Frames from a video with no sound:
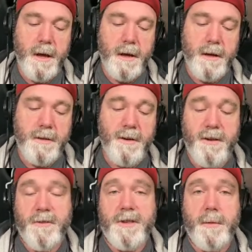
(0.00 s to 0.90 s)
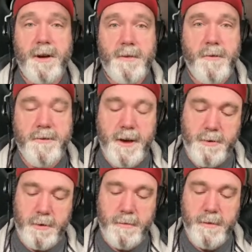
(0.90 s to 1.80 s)
So here's a summary of the first
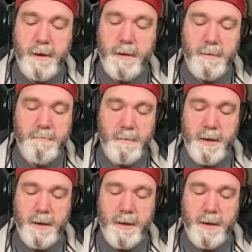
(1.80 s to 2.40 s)
session. Easy